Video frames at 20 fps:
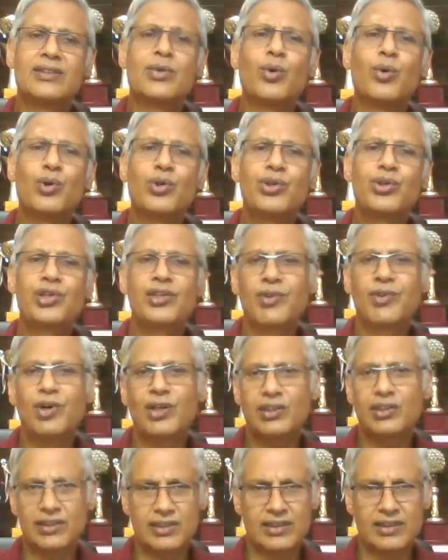though she
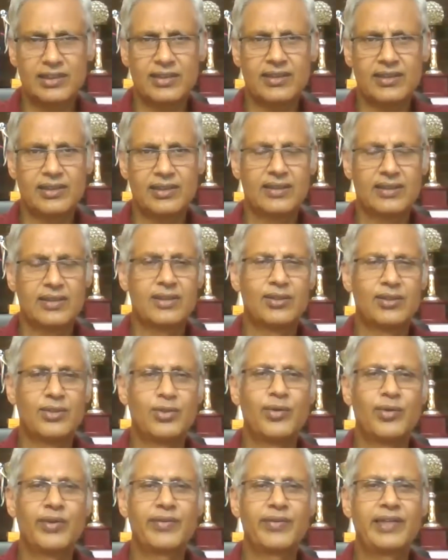was
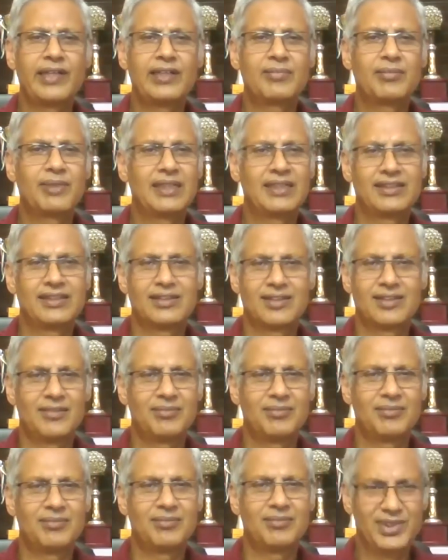overweight by
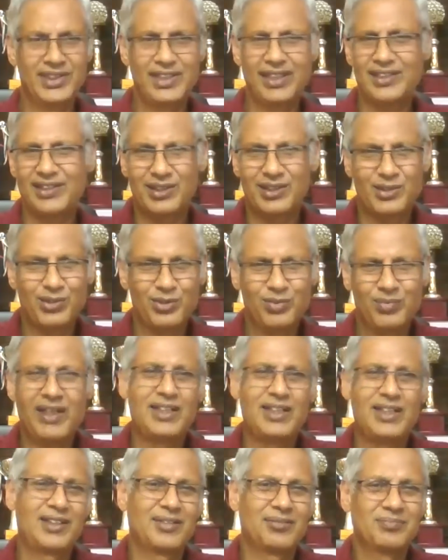she had reduced
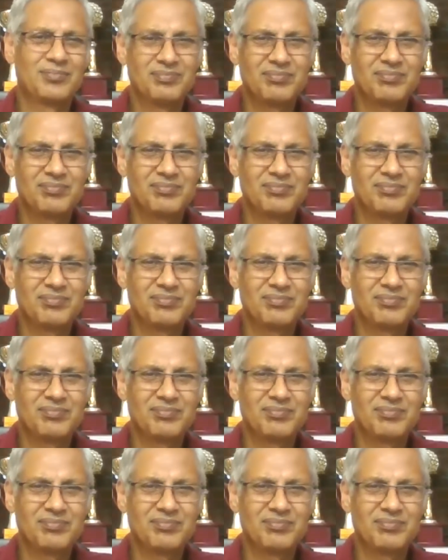by